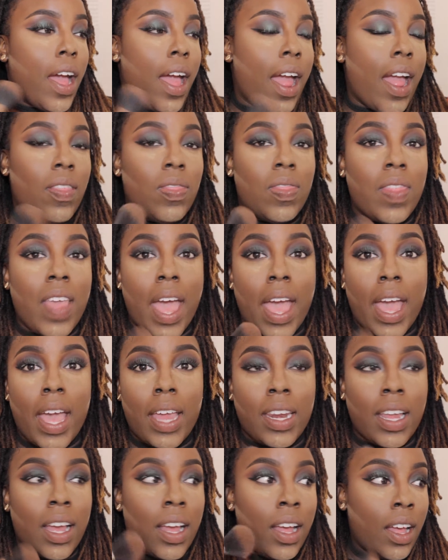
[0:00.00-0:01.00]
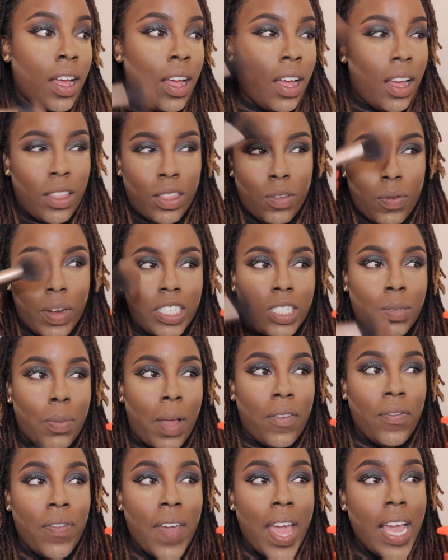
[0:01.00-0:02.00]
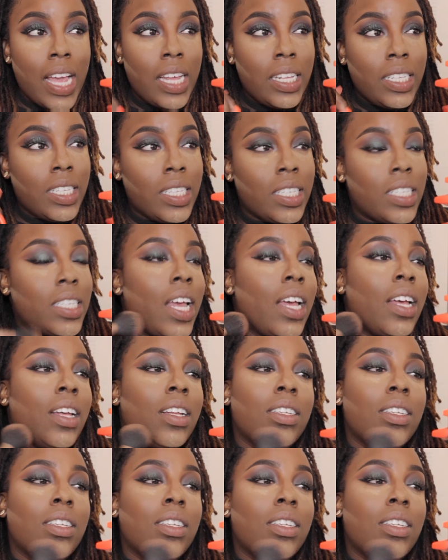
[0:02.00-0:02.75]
and then the rest of my face.